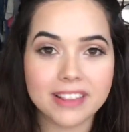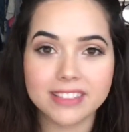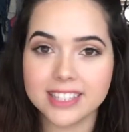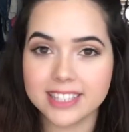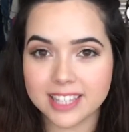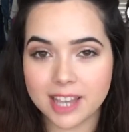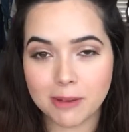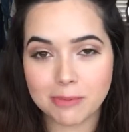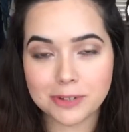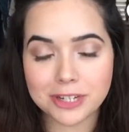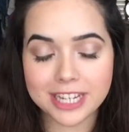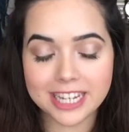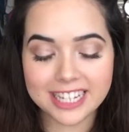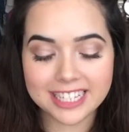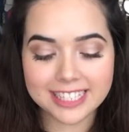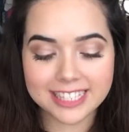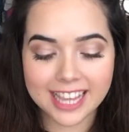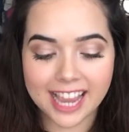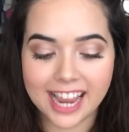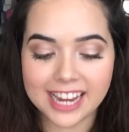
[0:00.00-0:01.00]
This update
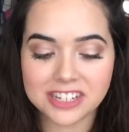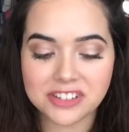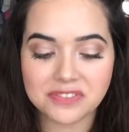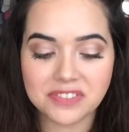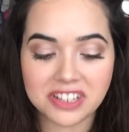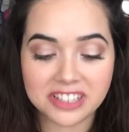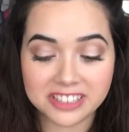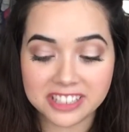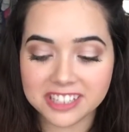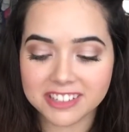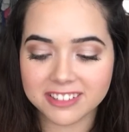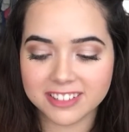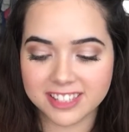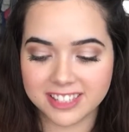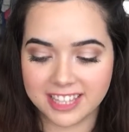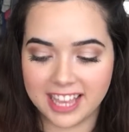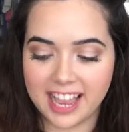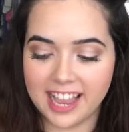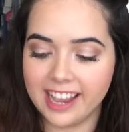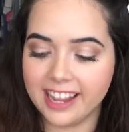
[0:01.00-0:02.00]
is kind of a little
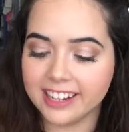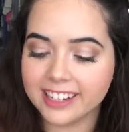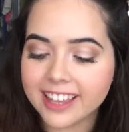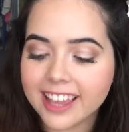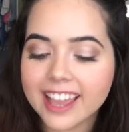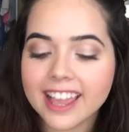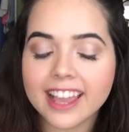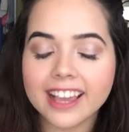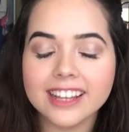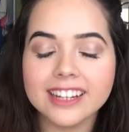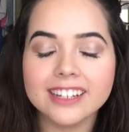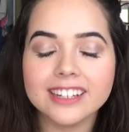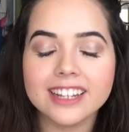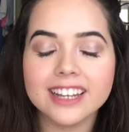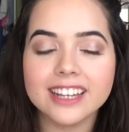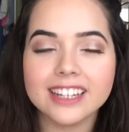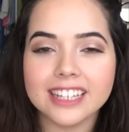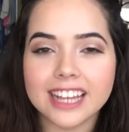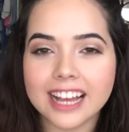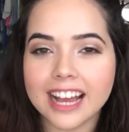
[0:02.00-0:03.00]
sad,
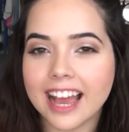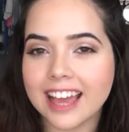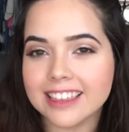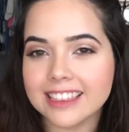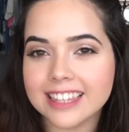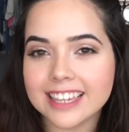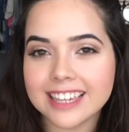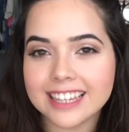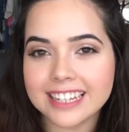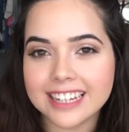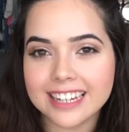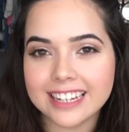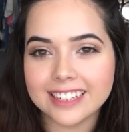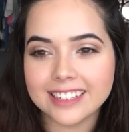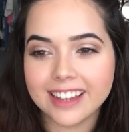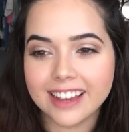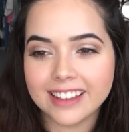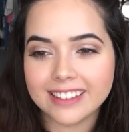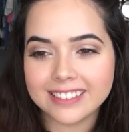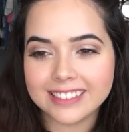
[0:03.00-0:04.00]
and I think
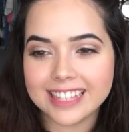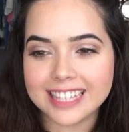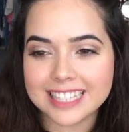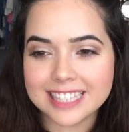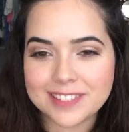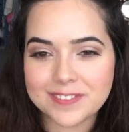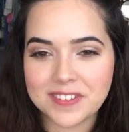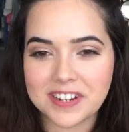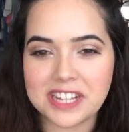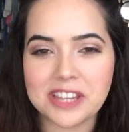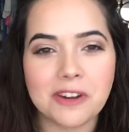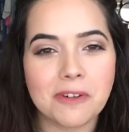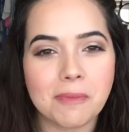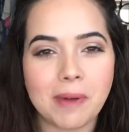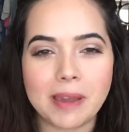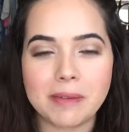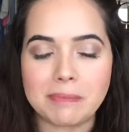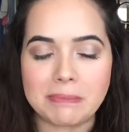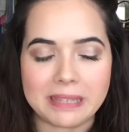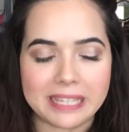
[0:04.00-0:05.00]
this video
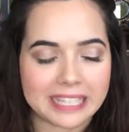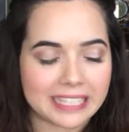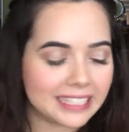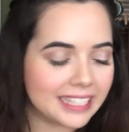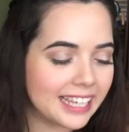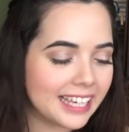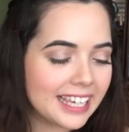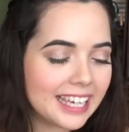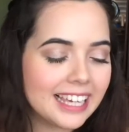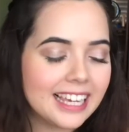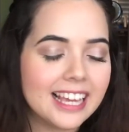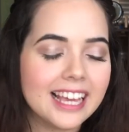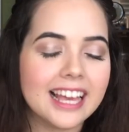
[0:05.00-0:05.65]
might be like